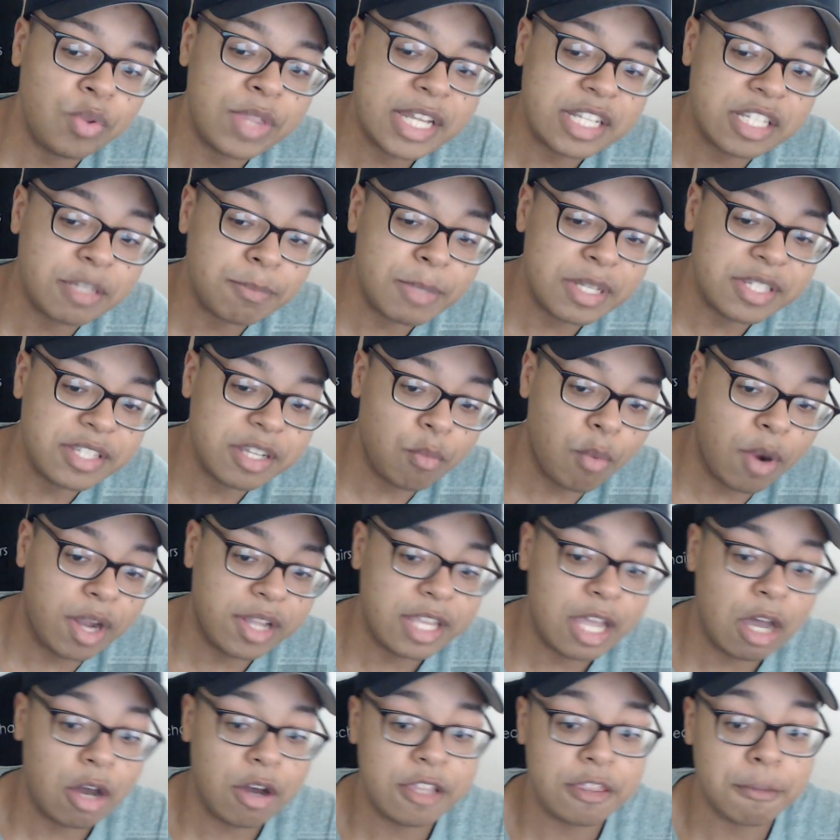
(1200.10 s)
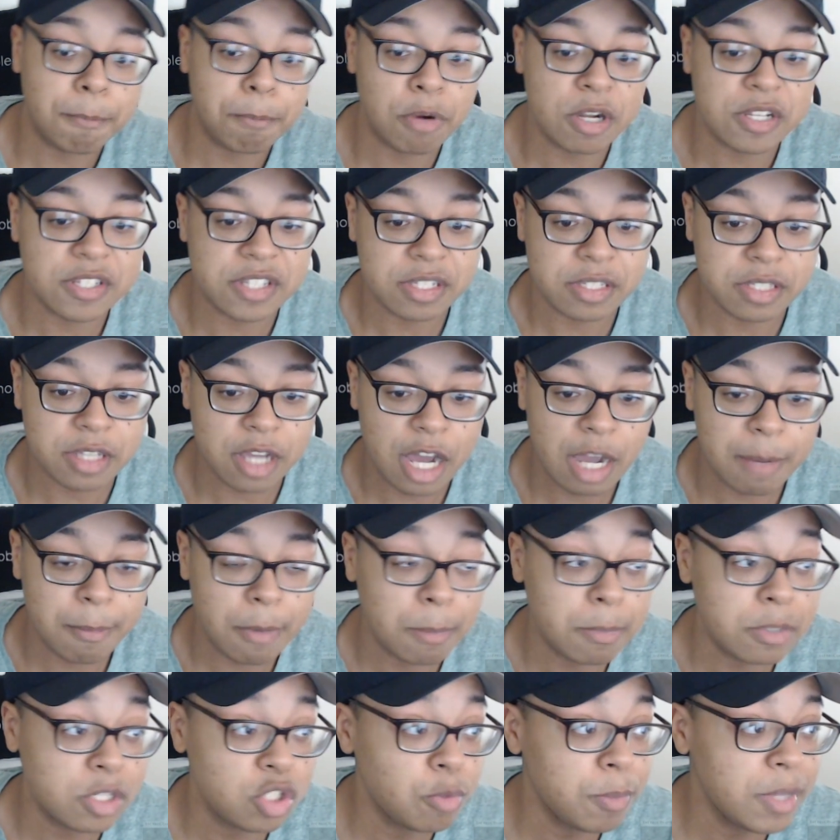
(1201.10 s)
that's missing right now in the present time.
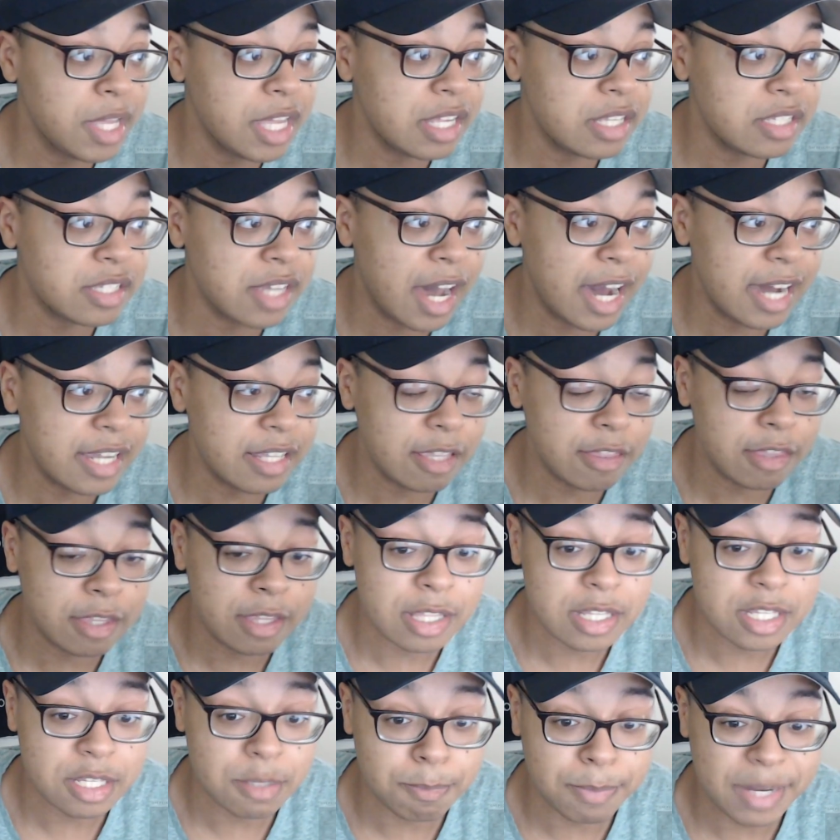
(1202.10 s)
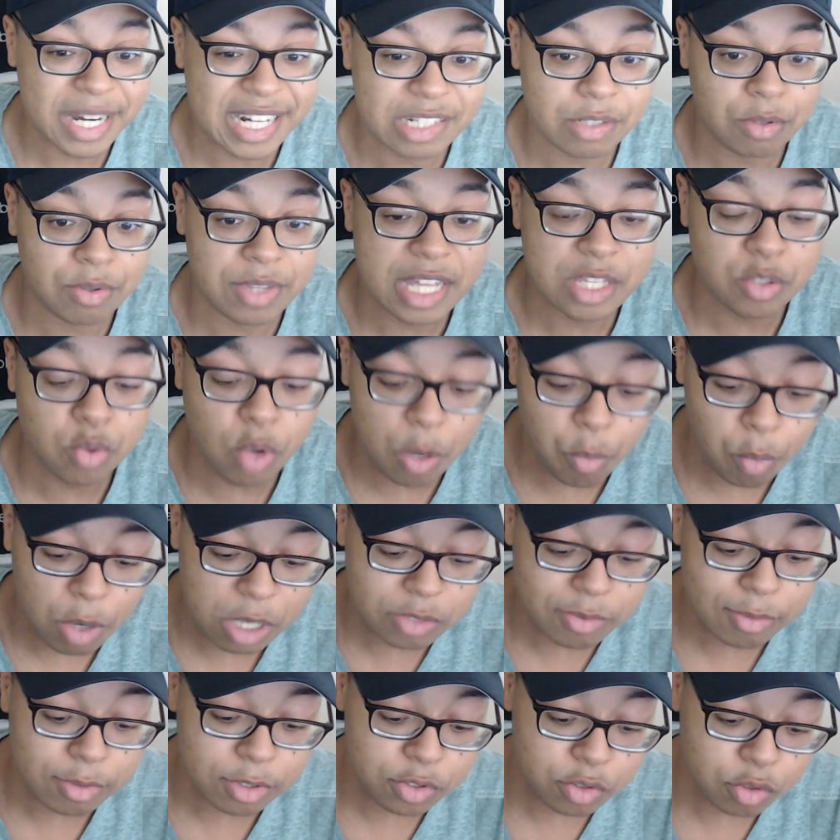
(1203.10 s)
I'm assuming he died in this battle. That's what I
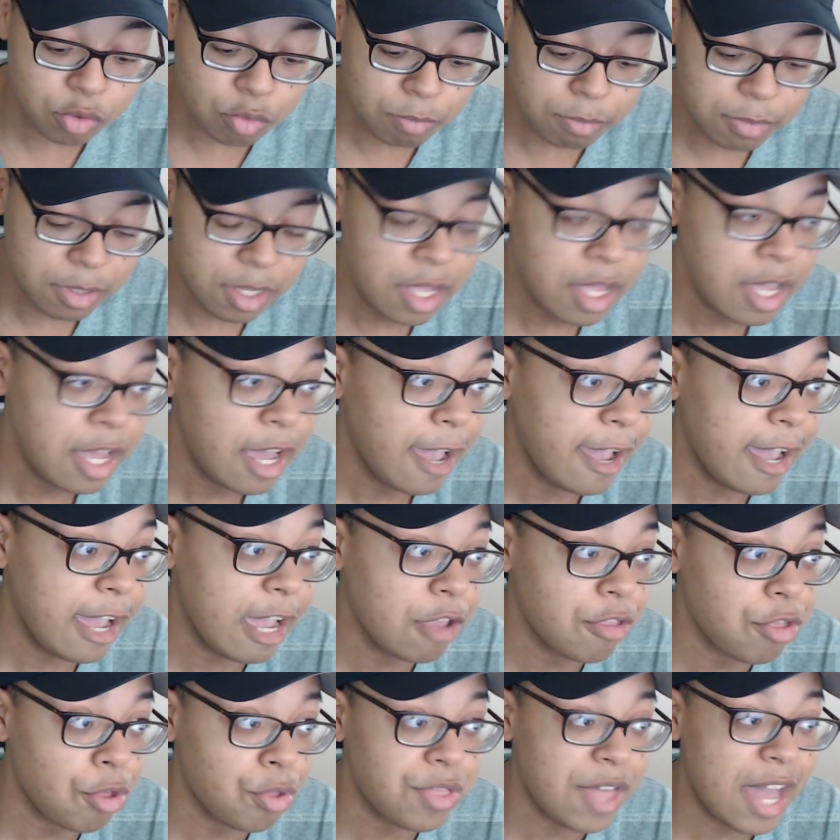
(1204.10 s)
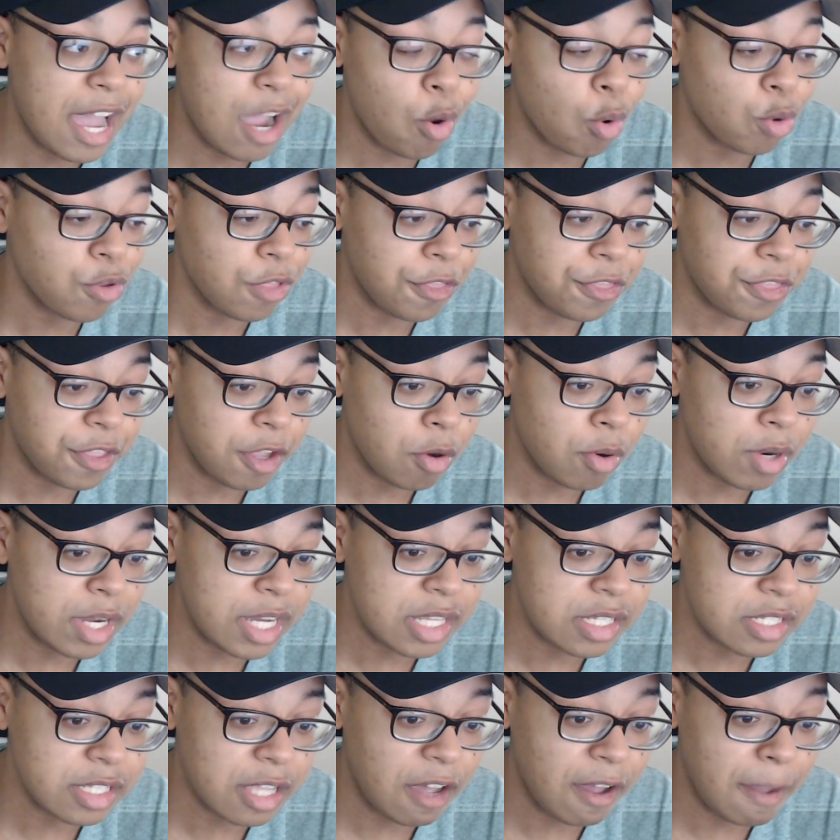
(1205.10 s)
want to assume. Either that or the
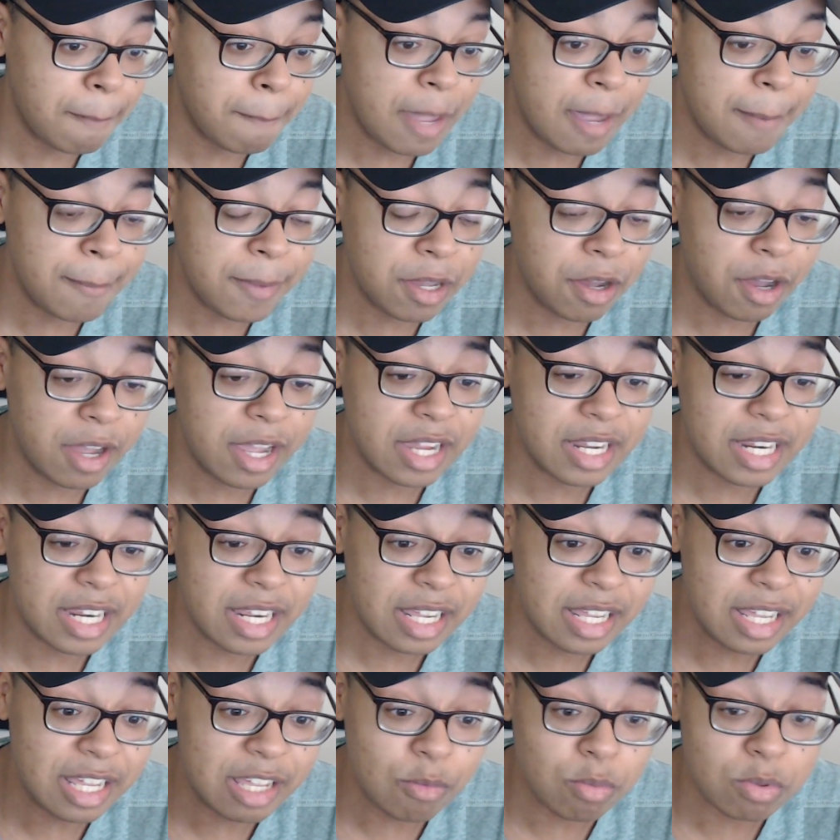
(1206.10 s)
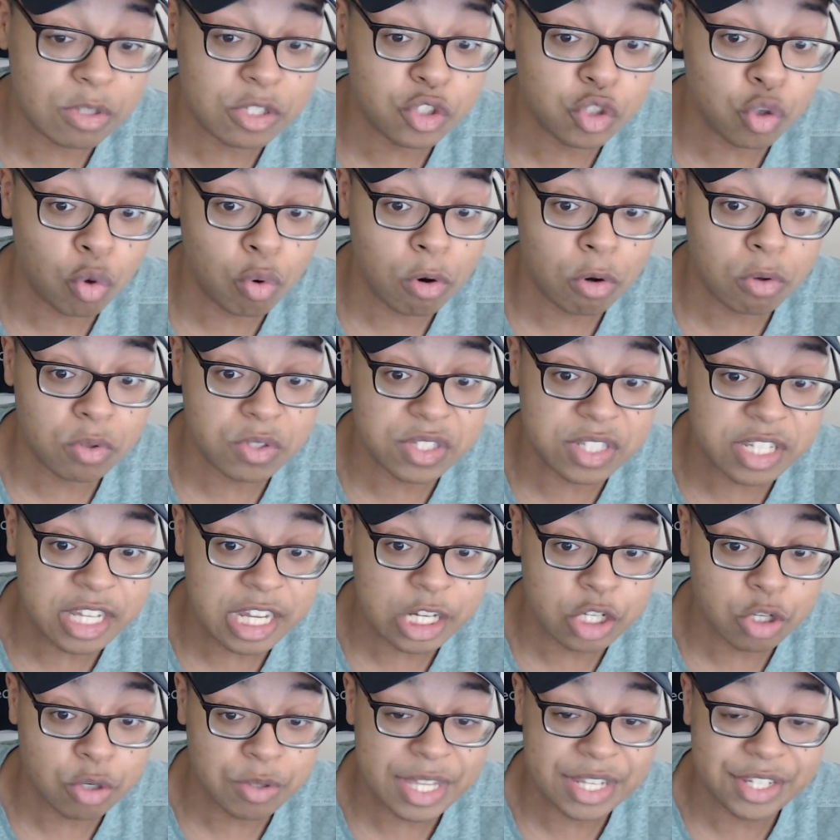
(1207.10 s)
theories that, like, maybe, like, he was Zoro's
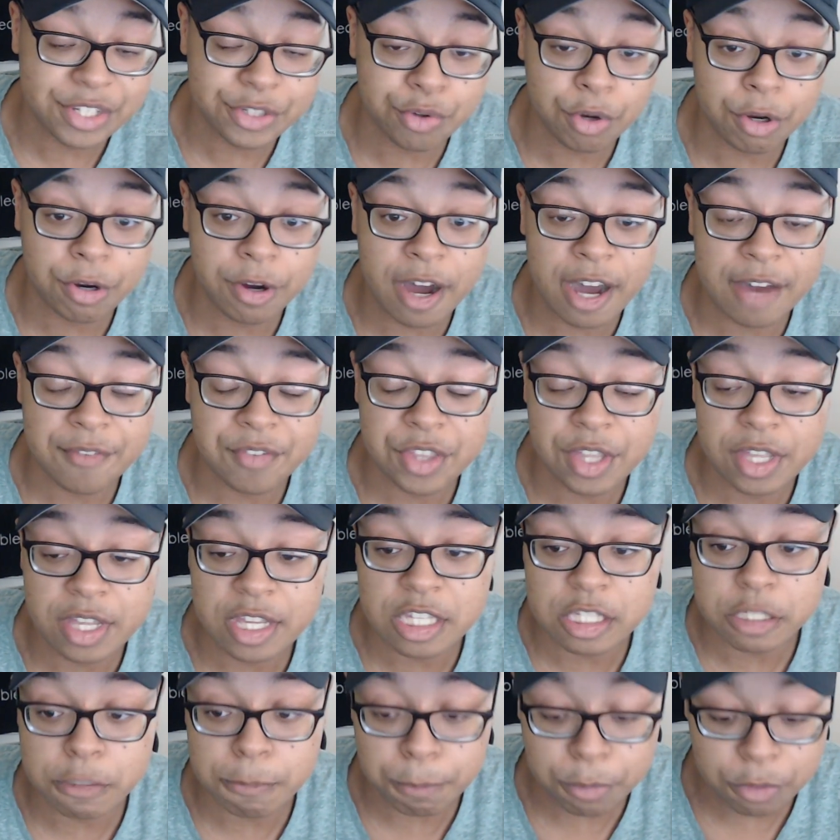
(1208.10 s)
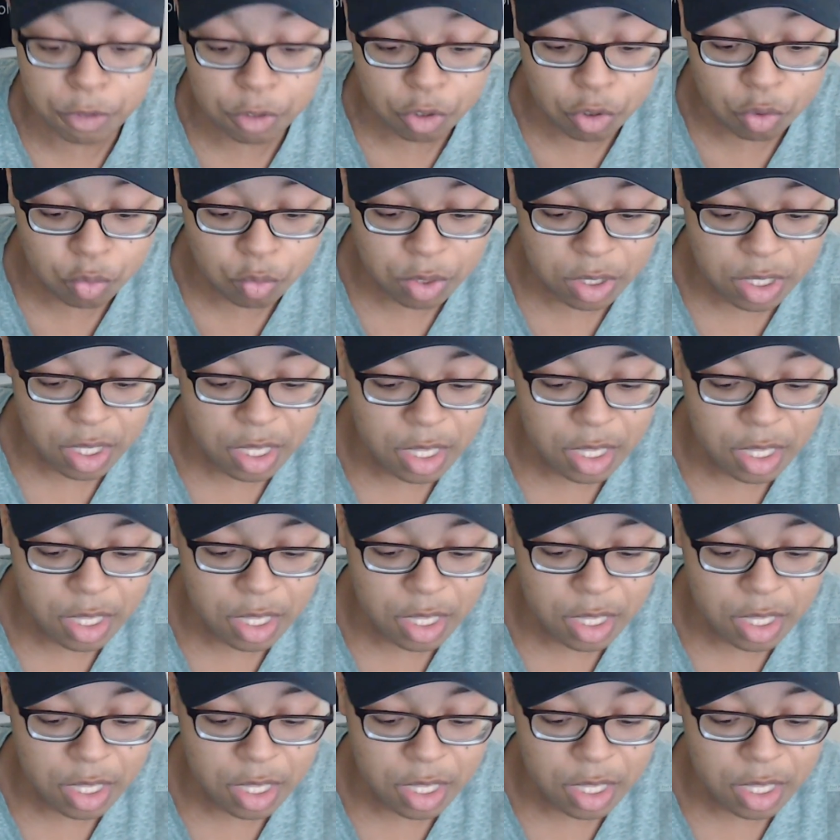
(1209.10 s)
teacher that's still alive in the East Blue.